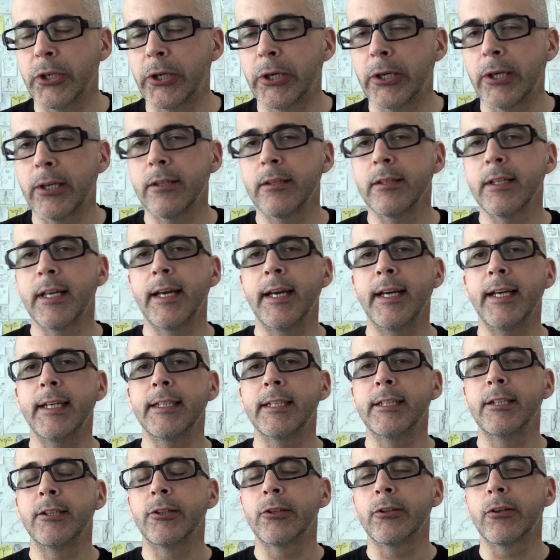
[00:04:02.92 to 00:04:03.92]
Turn the
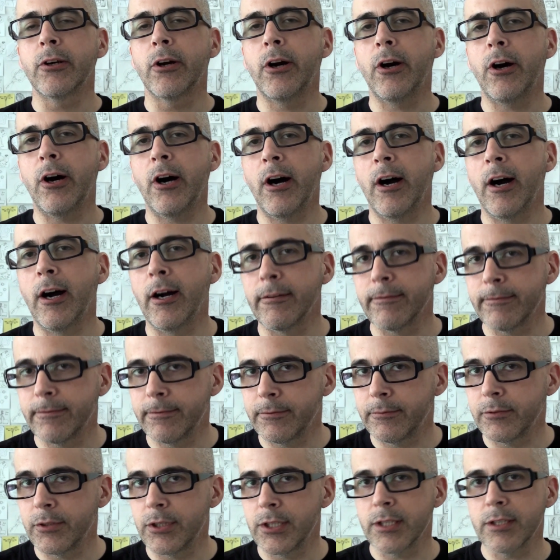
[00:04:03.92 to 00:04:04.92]
editor
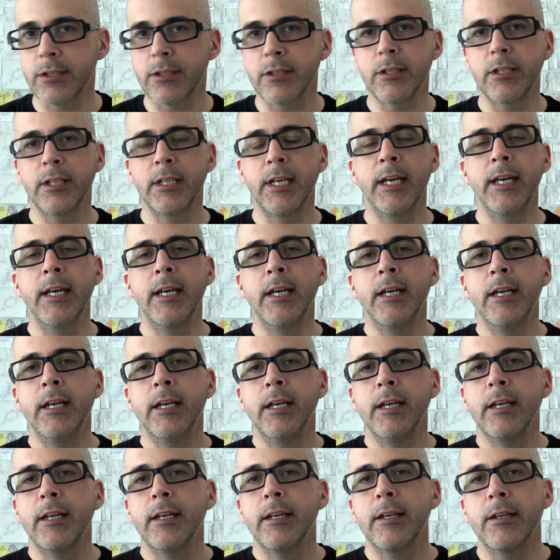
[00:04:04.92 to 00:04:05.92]
off. Just
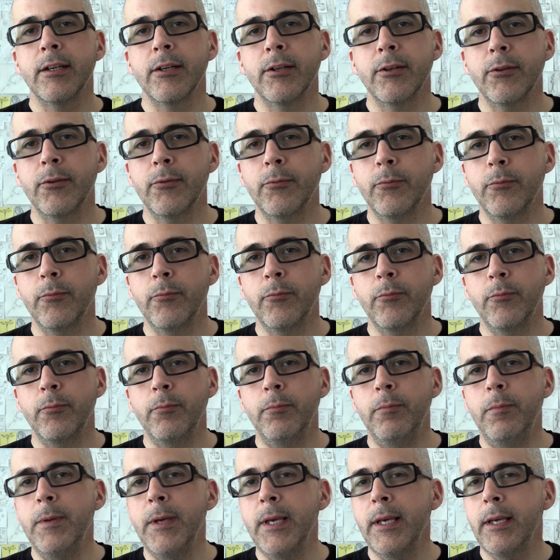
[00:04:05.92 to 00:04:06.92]

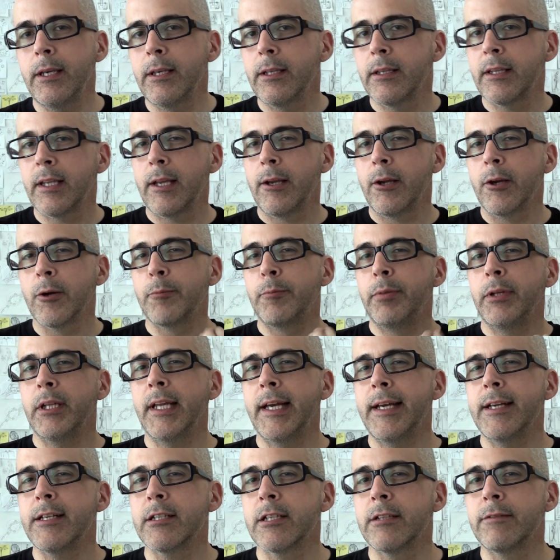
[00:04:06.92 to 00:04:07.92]
be in your
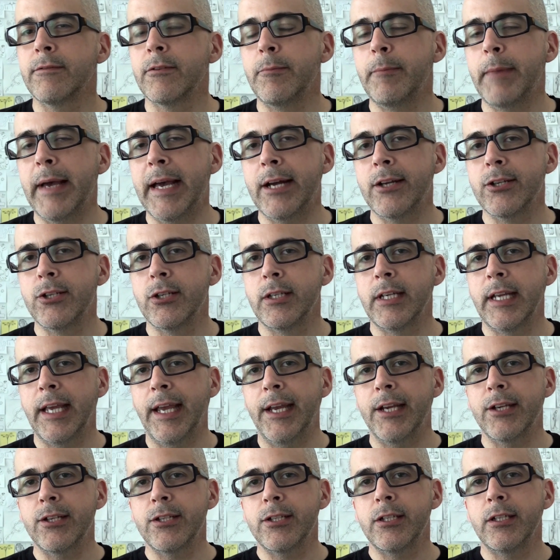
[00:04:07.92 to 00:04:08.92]
place of
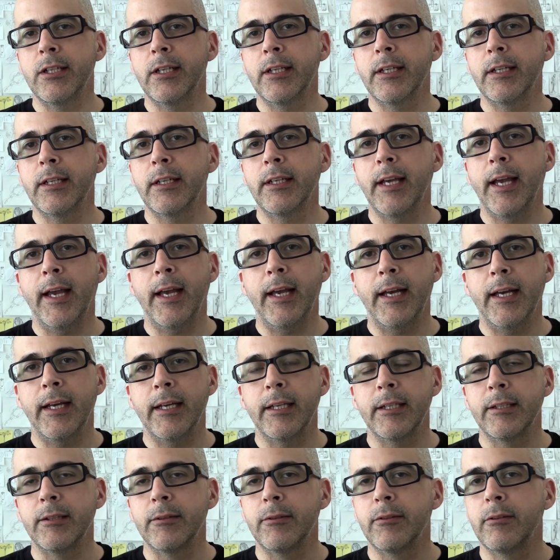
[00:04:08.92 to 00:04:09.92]
imagination
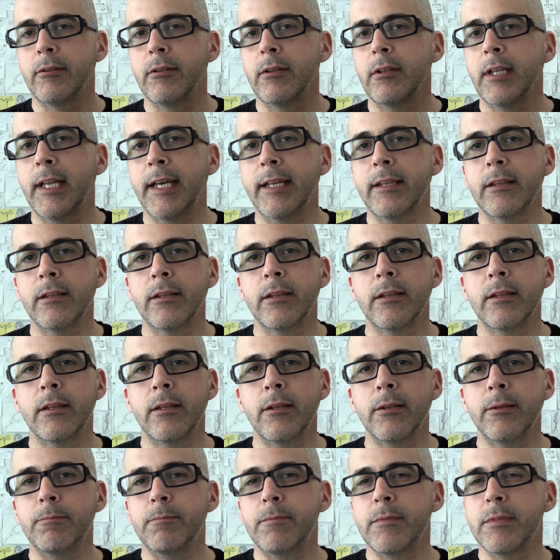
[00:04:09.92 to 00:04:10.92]
and
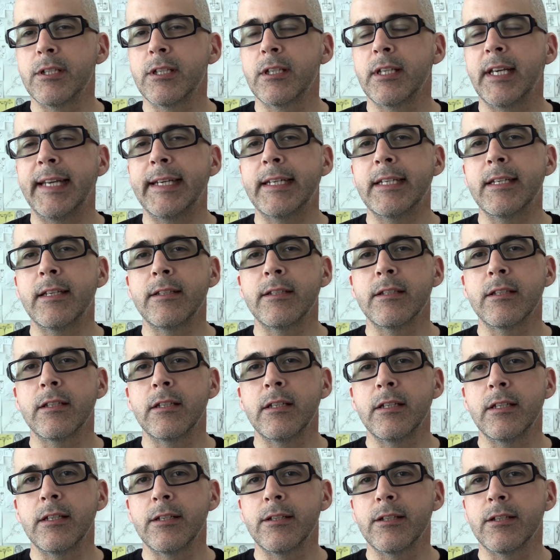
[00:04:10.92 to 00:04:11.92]
let the
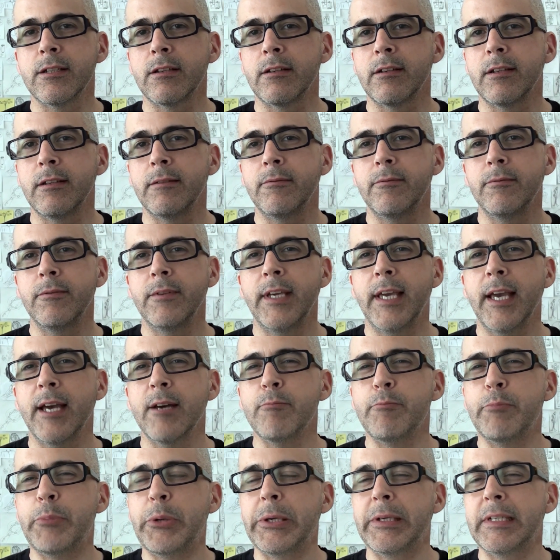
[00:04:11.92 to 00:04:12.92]
sentences
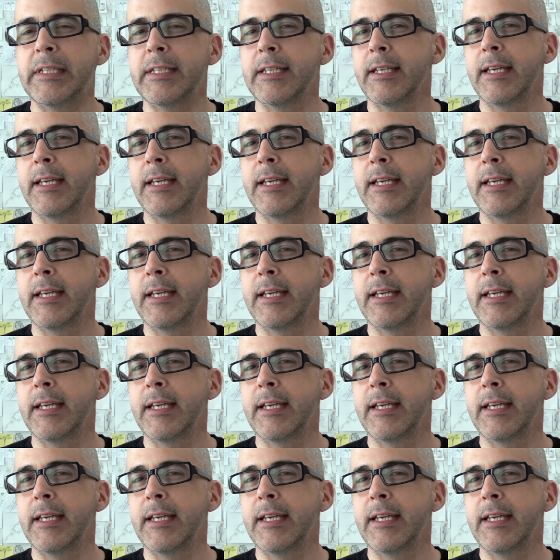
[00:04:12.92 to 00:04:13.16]
get put